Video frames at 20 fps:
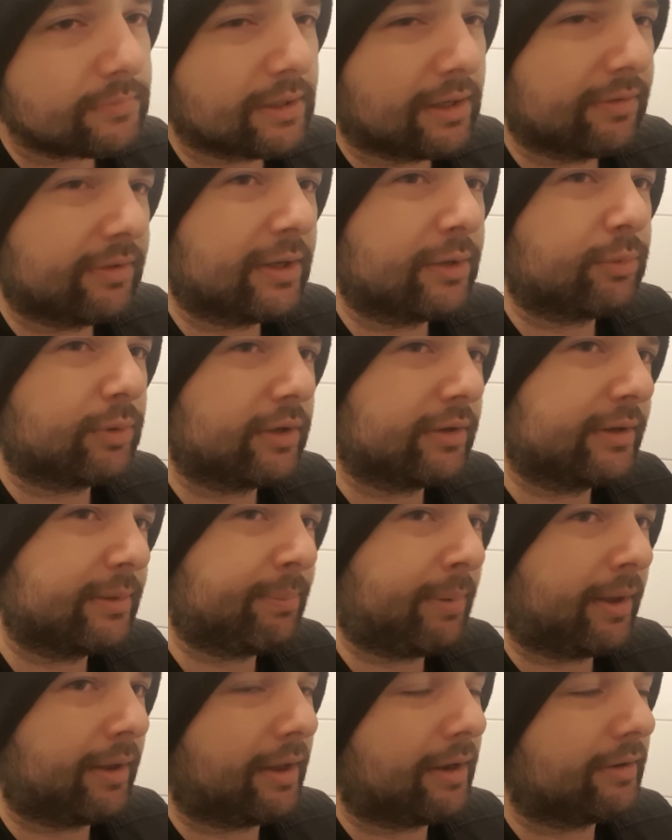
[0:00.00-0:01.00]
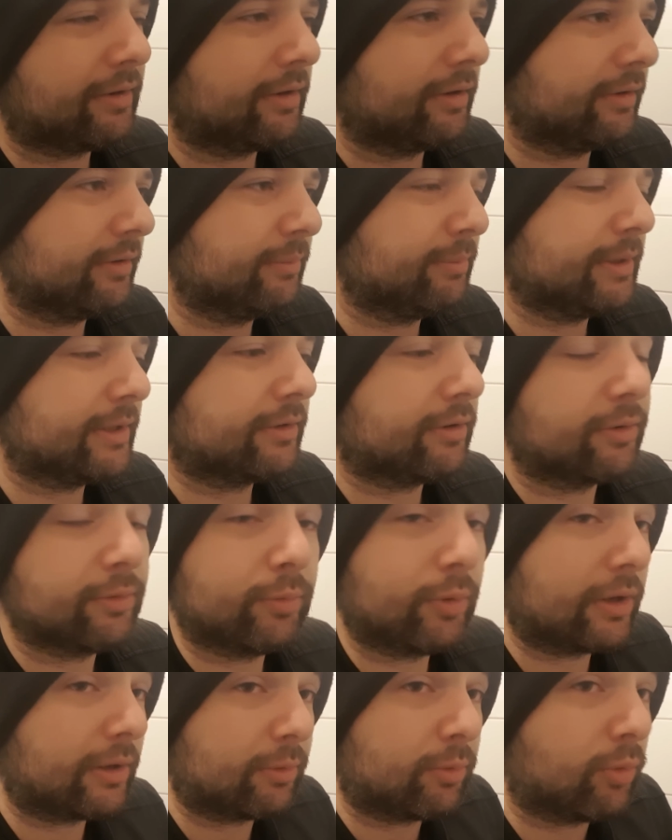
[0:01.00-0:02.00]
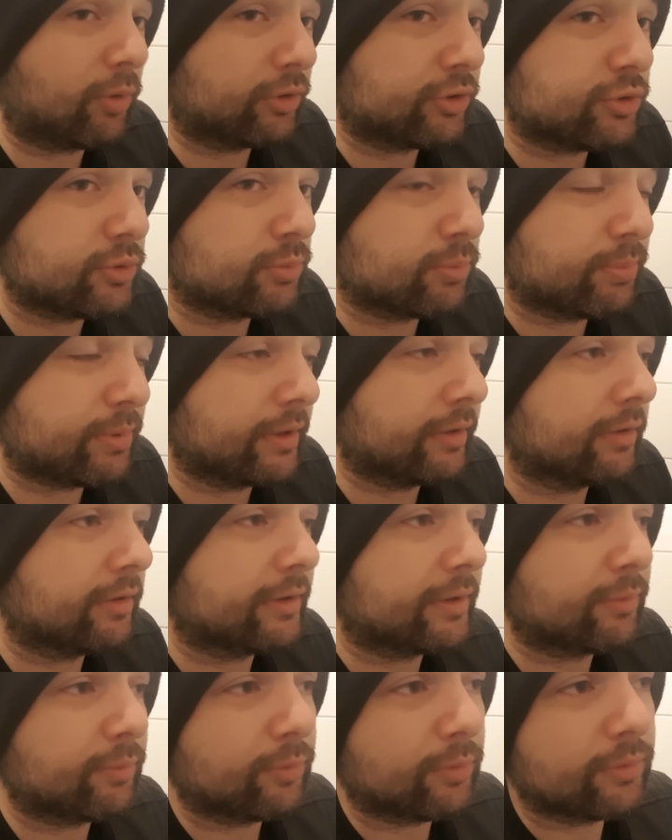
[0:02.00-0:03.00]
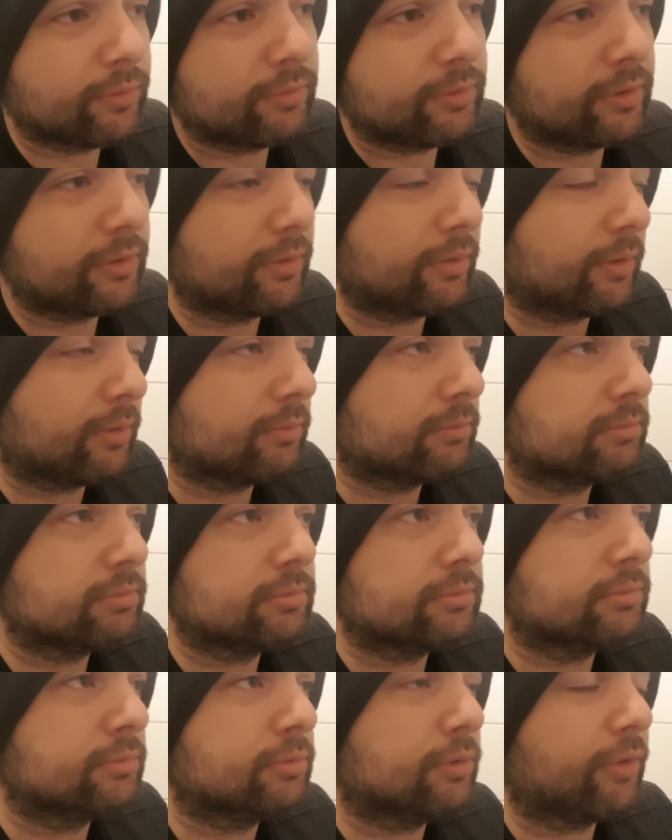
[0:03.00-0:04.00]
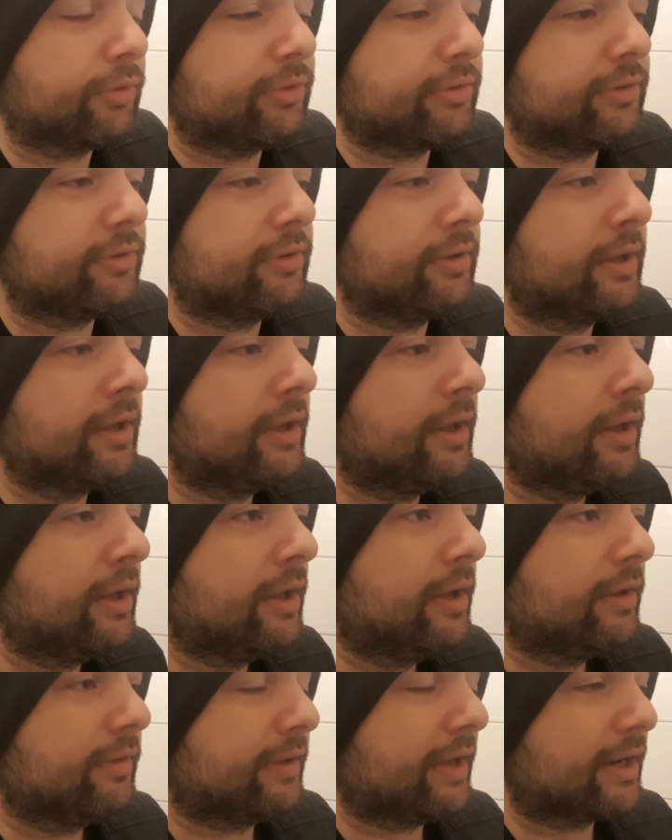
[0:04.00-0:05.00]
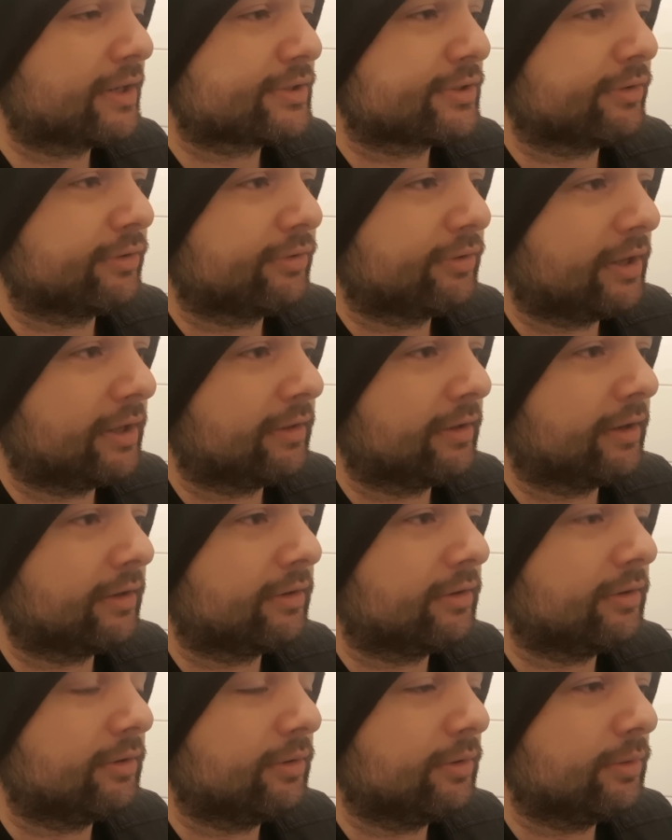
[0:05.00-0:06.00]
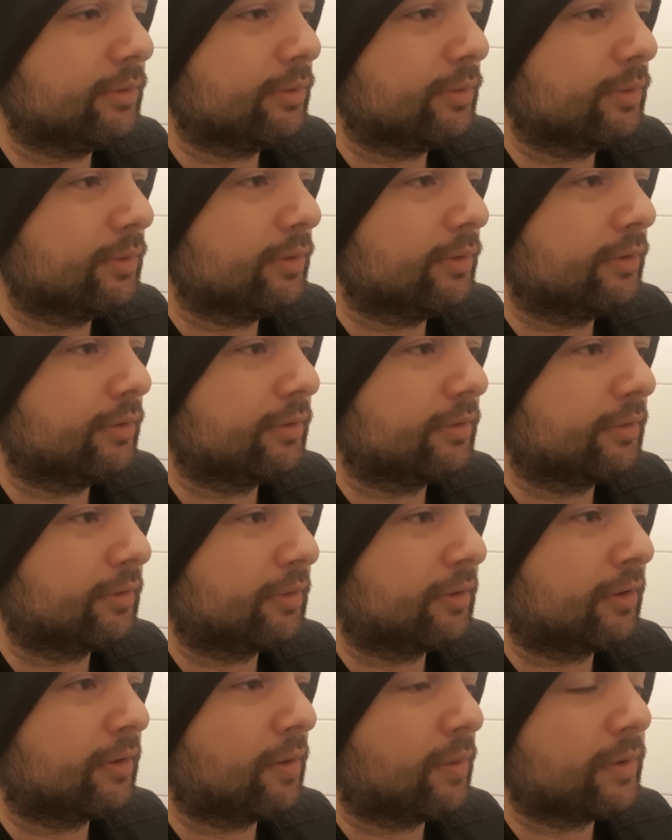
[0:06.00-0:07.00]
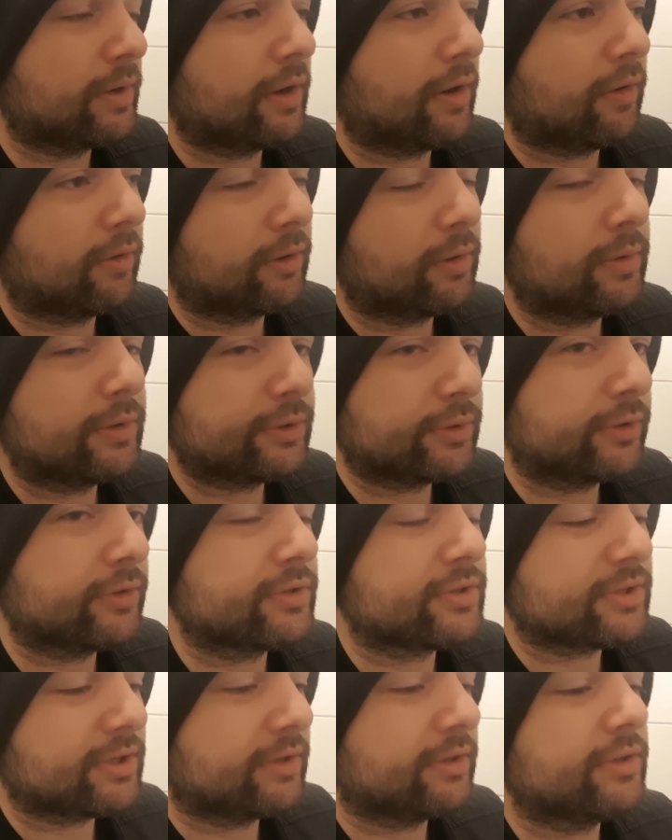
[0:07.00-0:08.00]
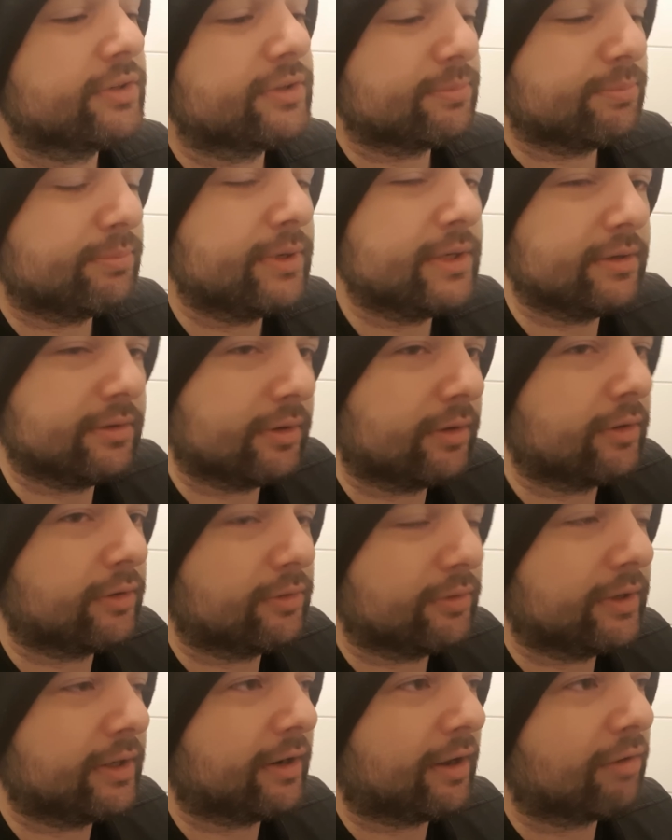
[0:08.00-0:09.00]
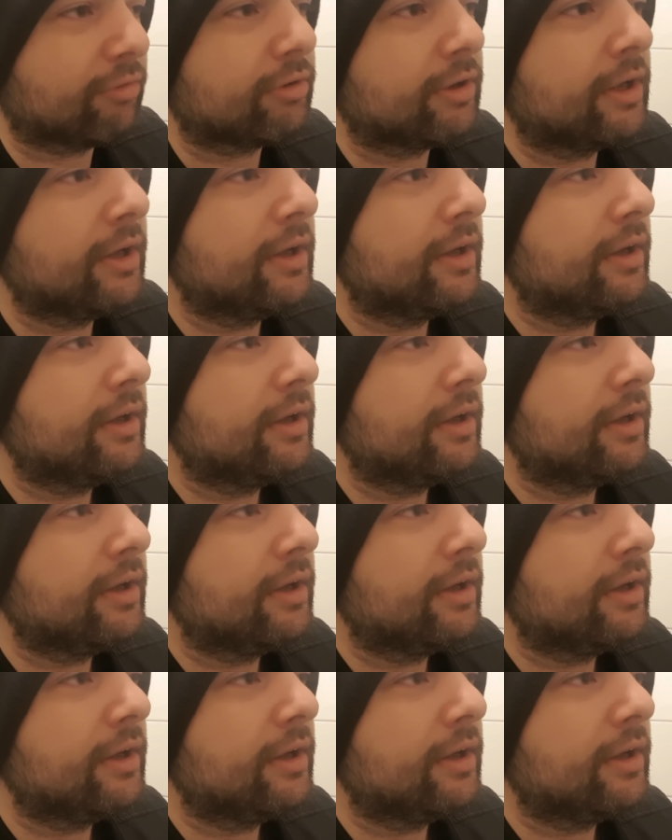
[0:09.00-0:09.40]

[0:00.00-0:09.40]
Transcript: And that will depend a little bit on like what you build and what, you know, what the actual thing that you are going to consider be good enough.